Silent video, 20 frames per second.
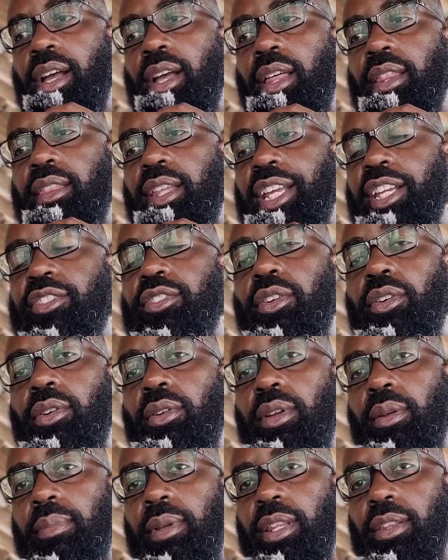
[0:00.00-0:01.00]
These are
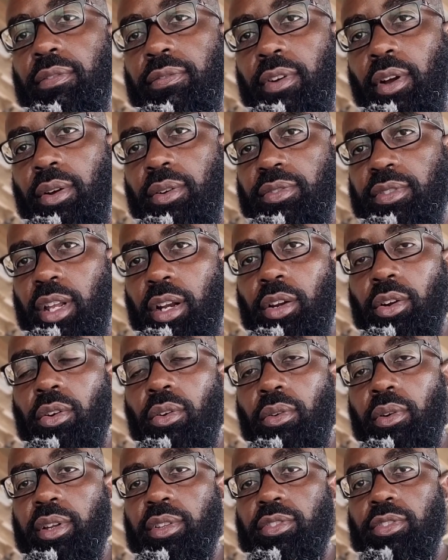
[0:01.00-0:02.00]
going to be the folks that are
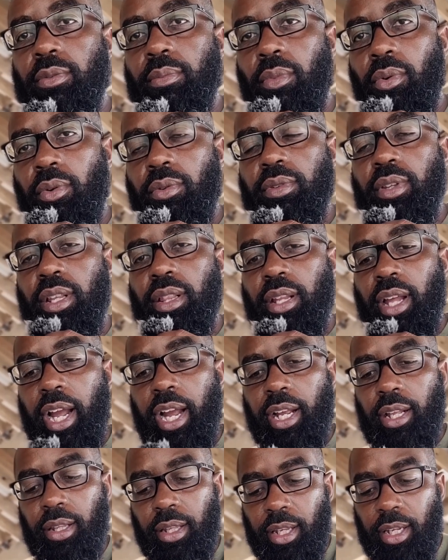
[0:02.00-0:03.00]
going to more than
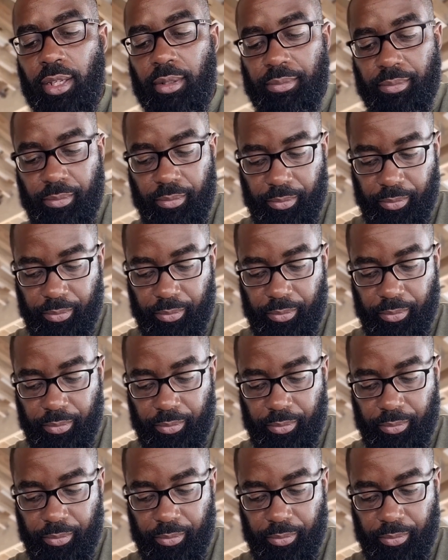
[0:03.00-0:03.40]
likely